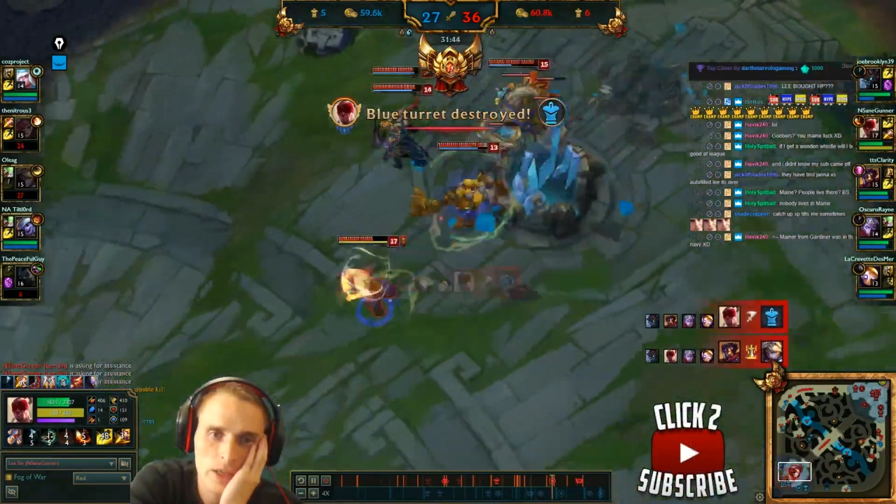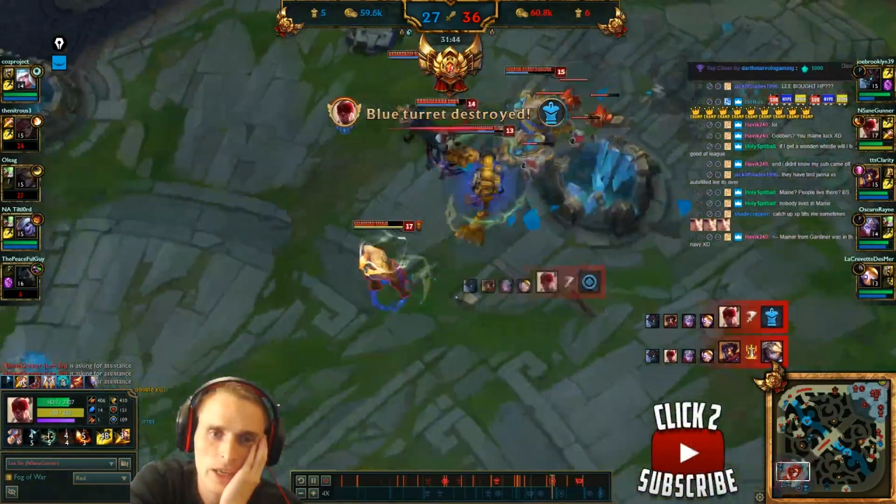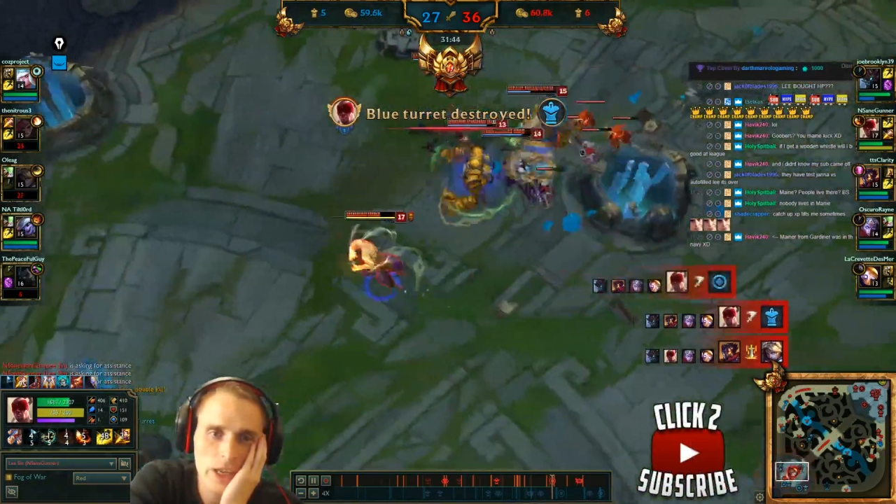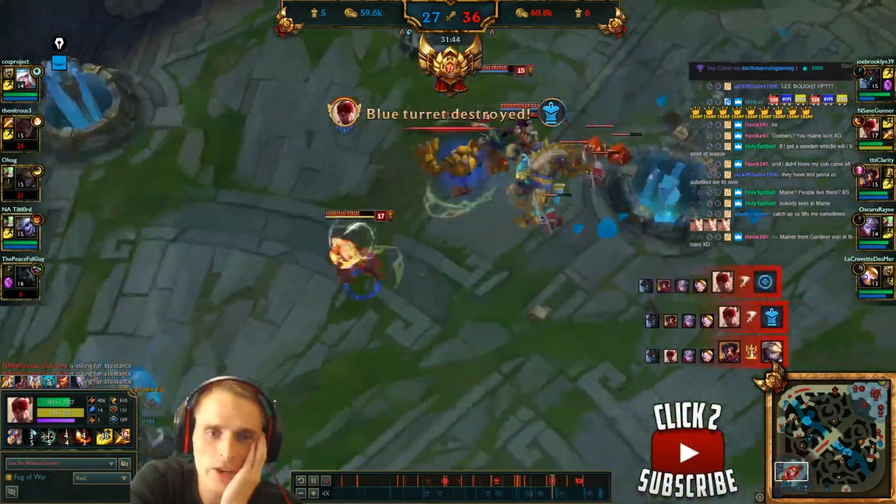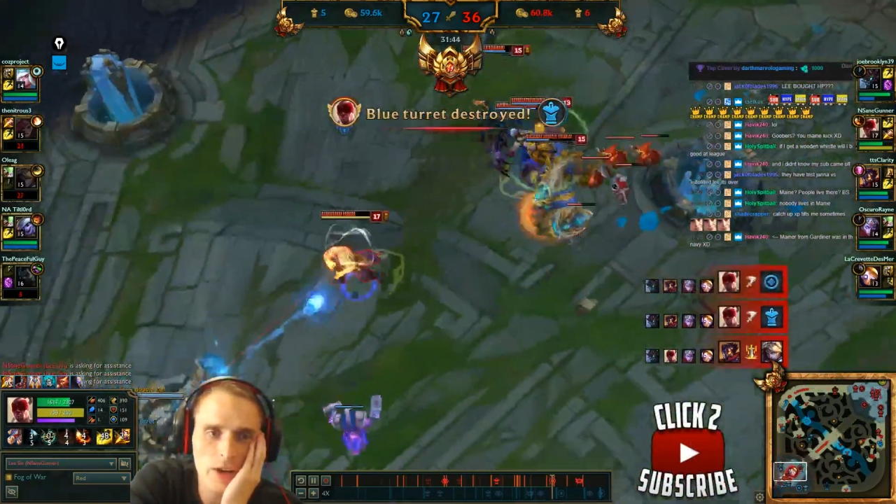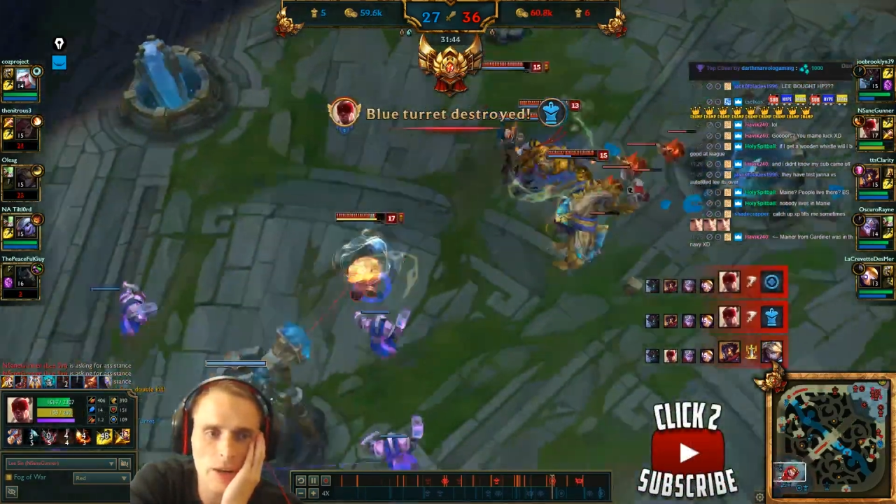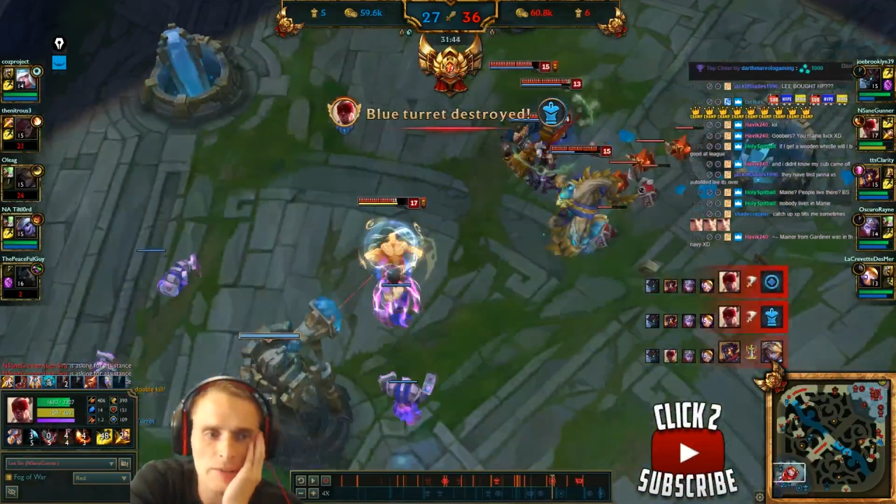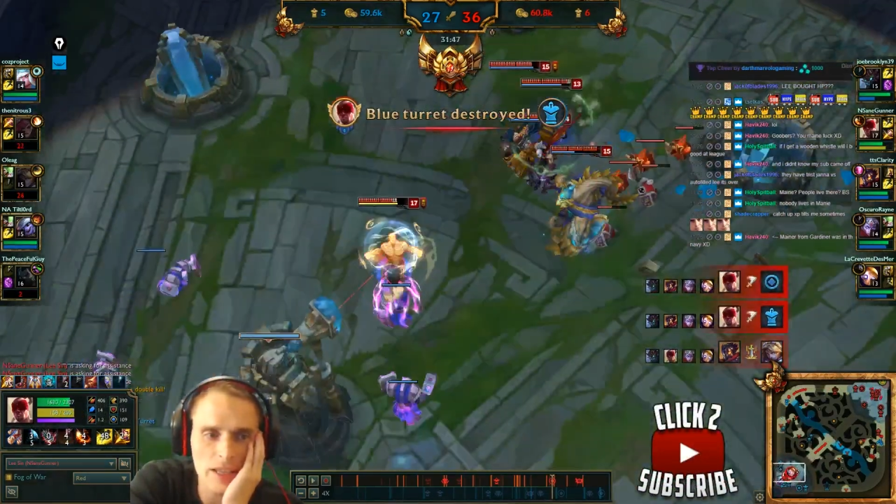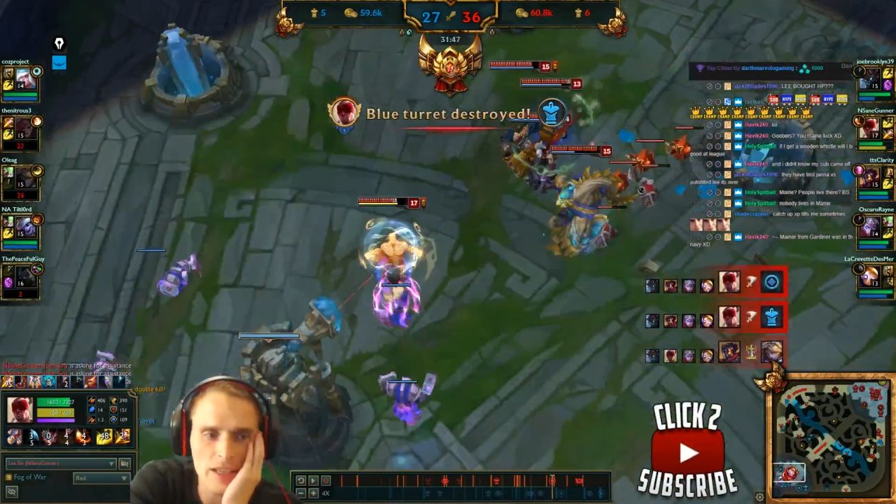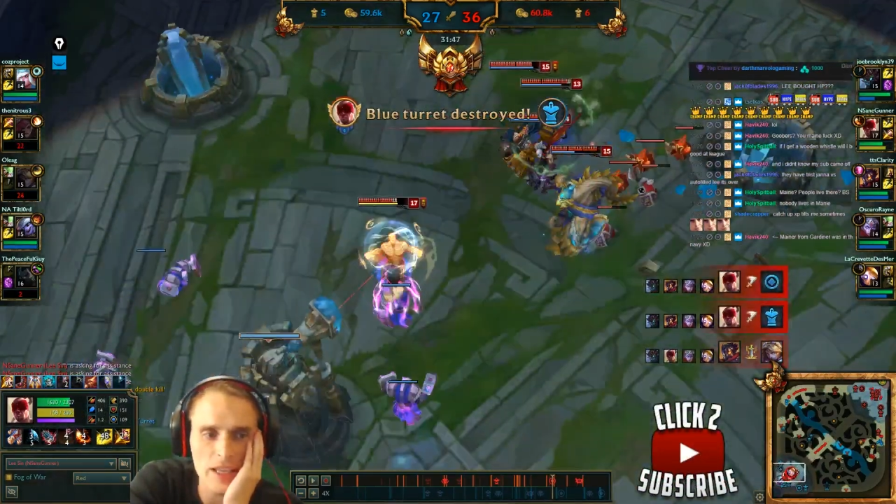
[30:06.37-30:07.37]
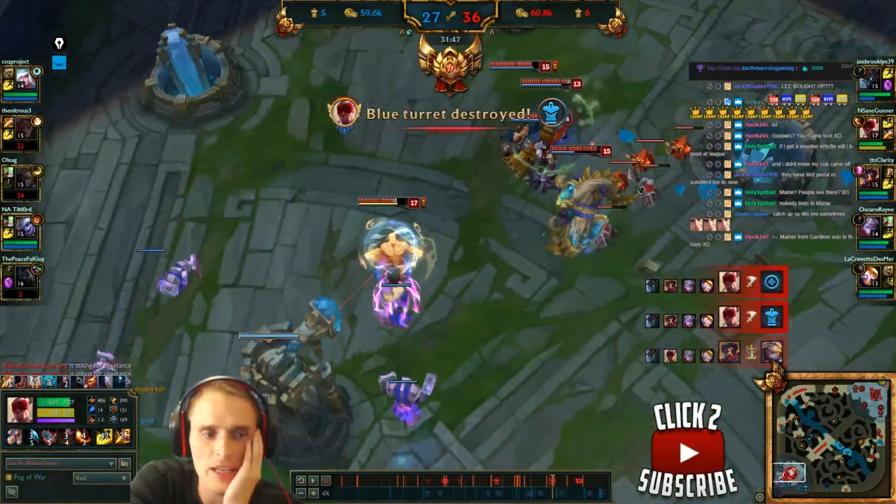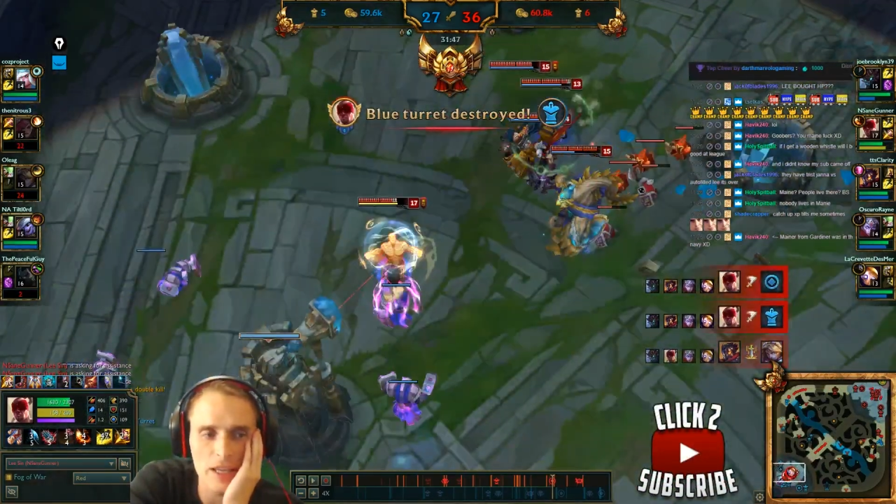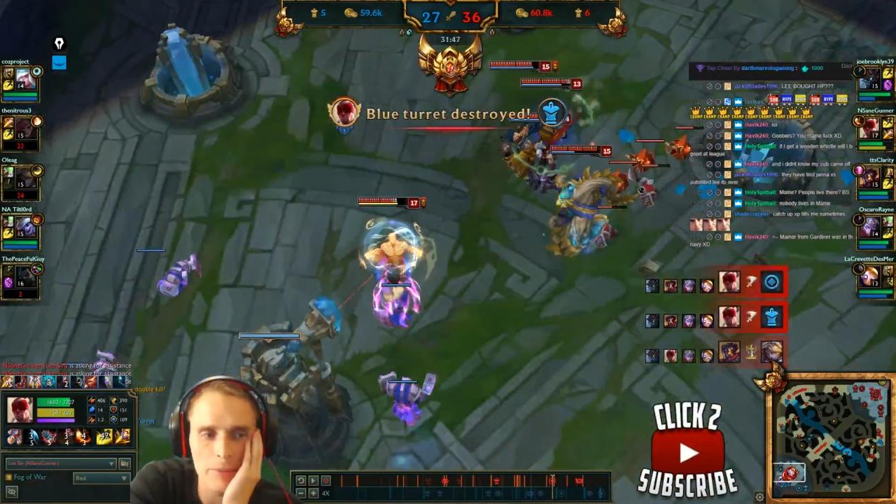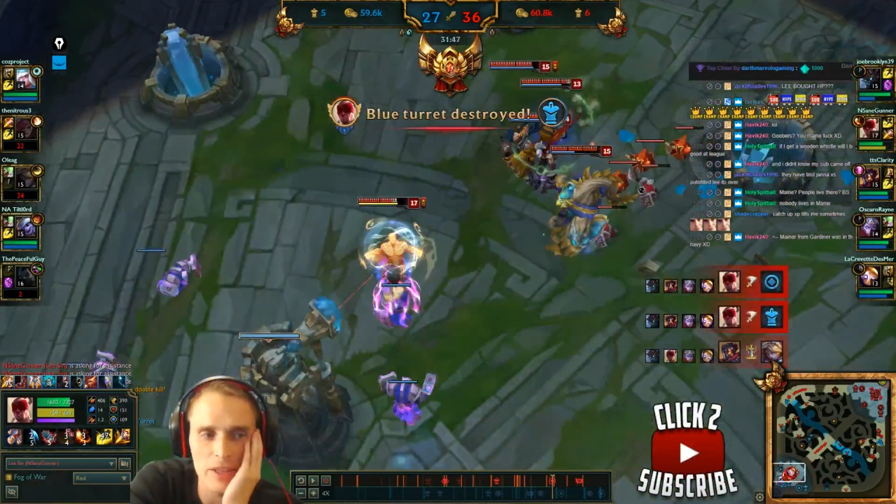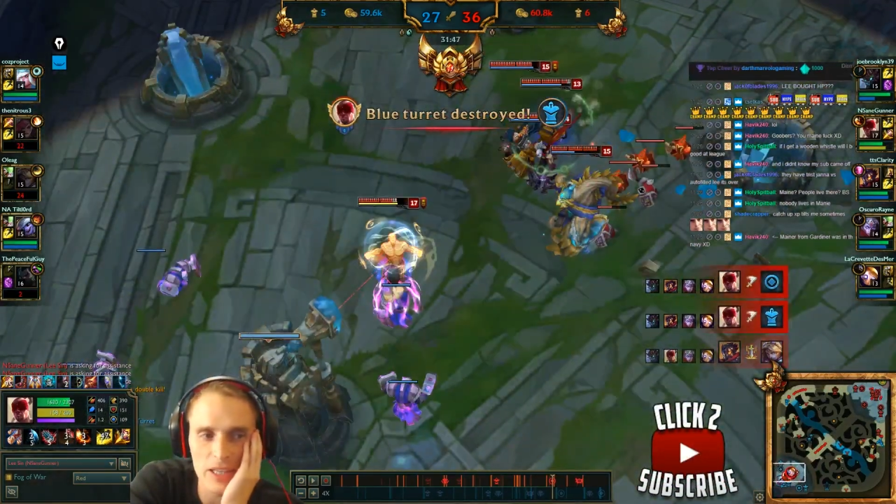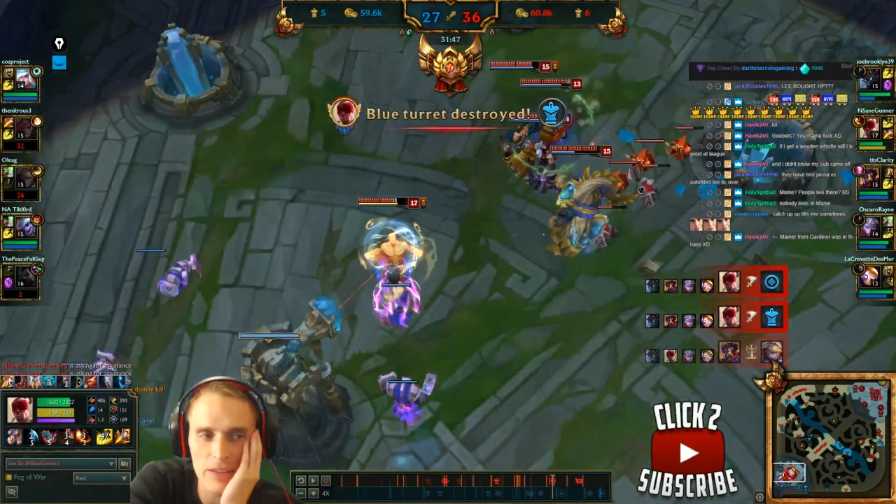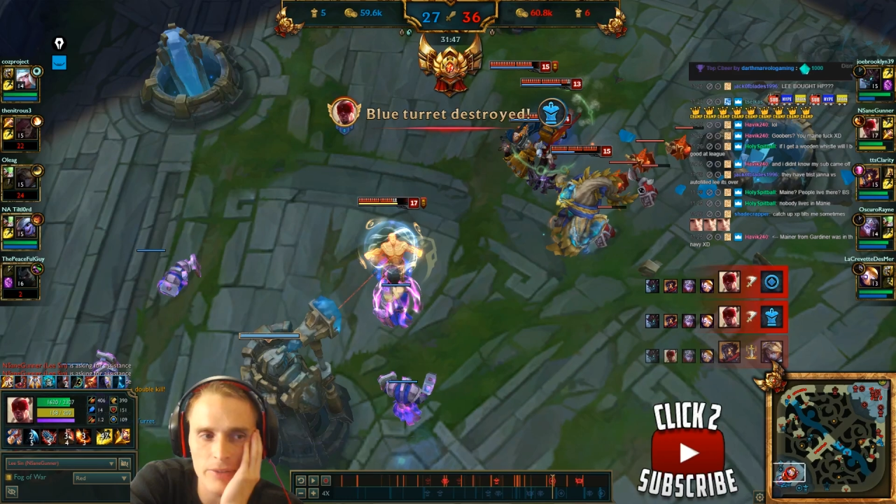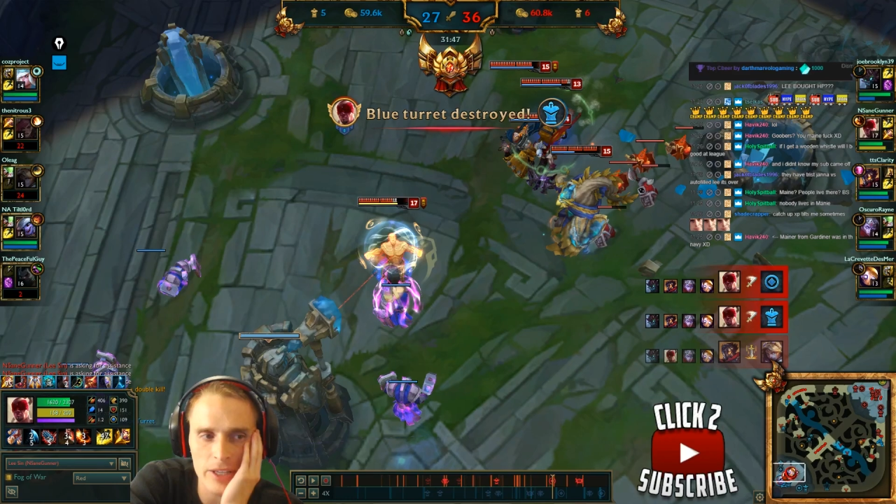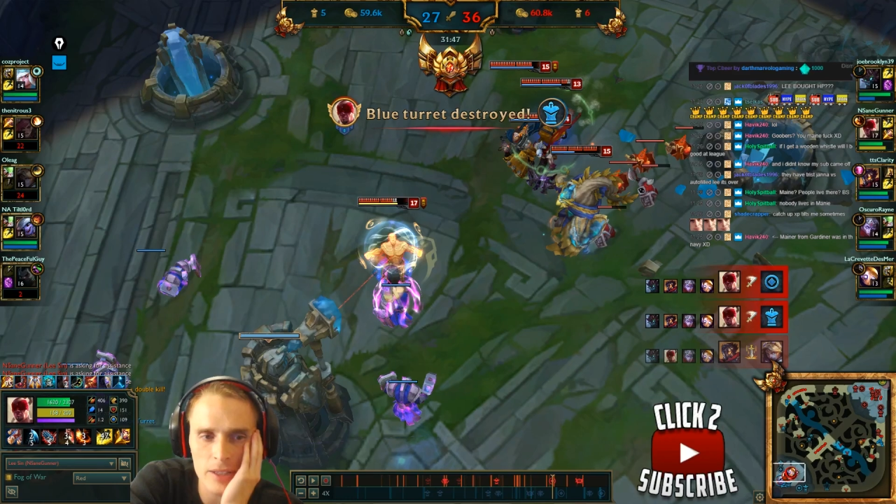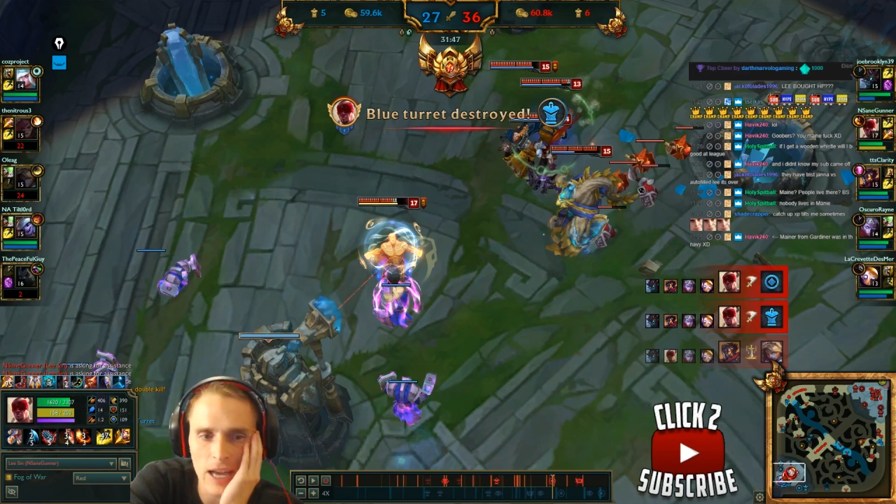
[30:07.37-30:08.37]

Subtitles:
Here I'm taking inhib and leaving.